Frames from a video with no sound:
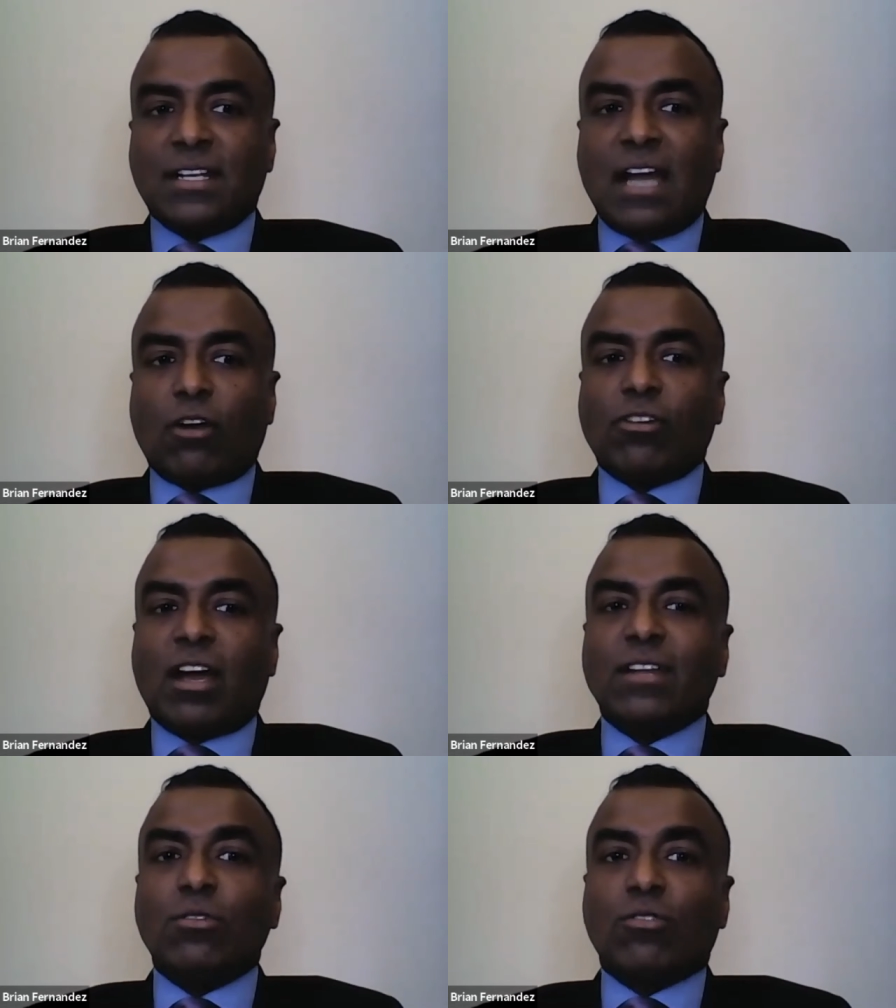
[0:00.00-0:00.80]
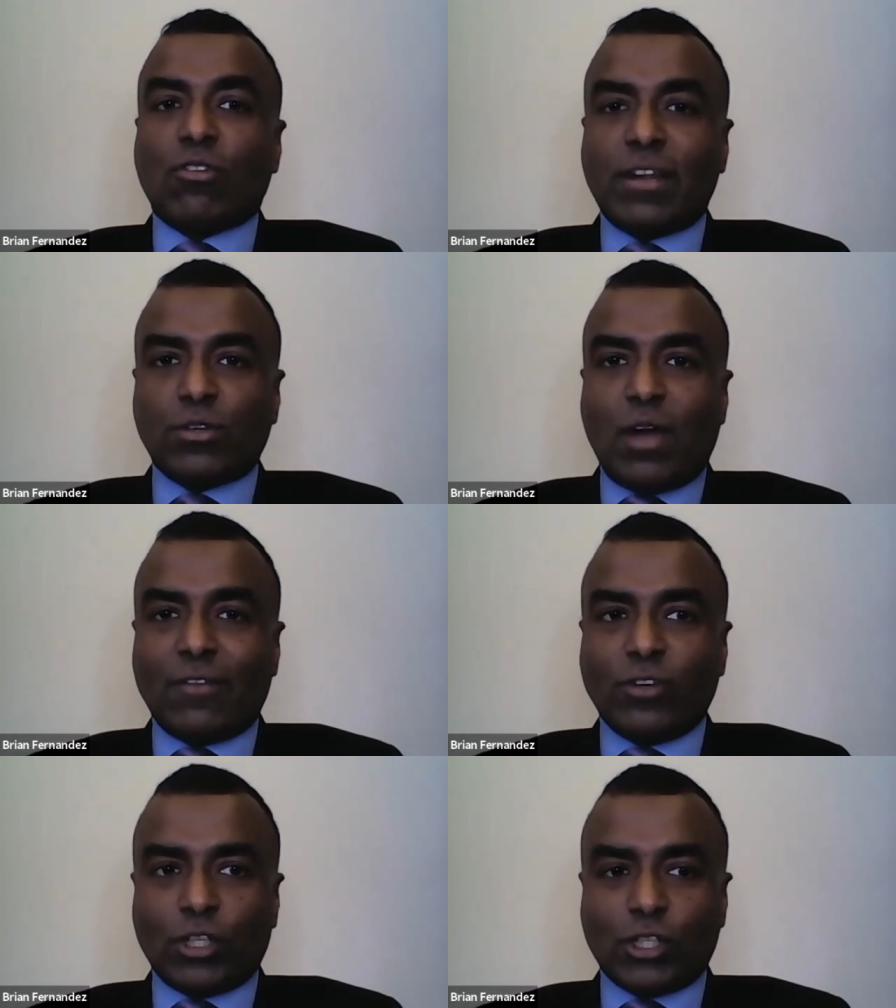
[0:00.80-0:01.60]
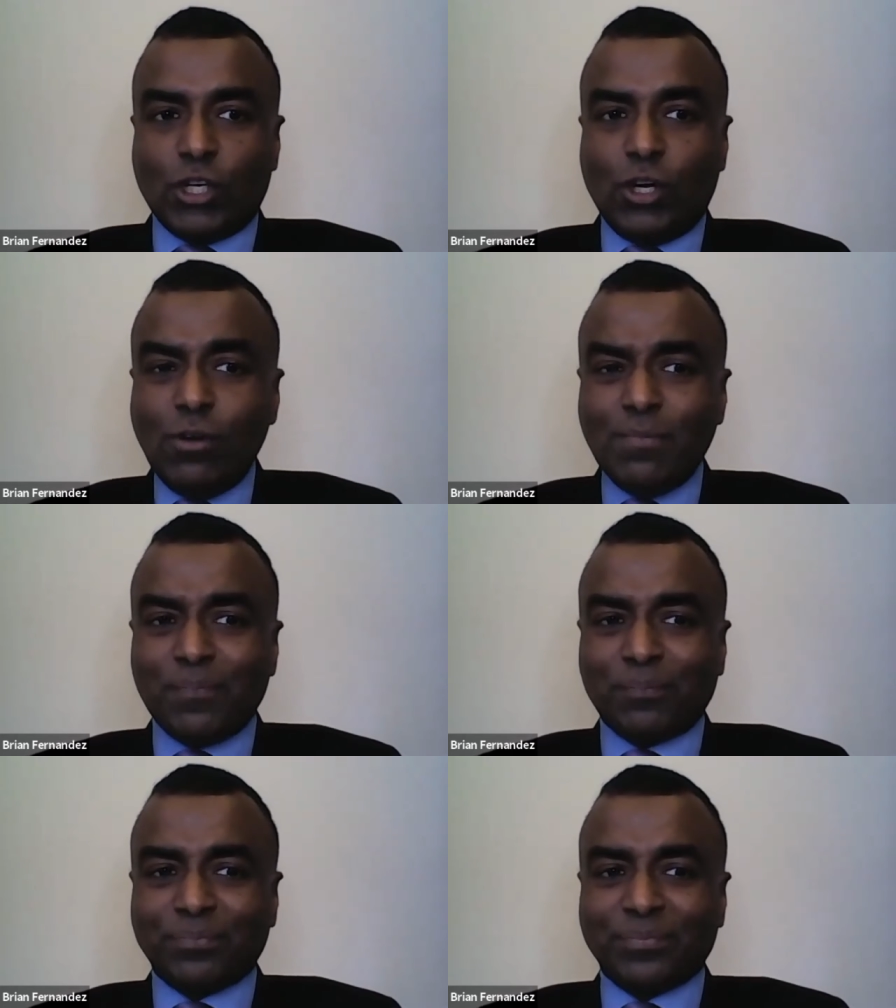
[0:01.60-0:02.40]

Now, Oriano, great to have you on the show.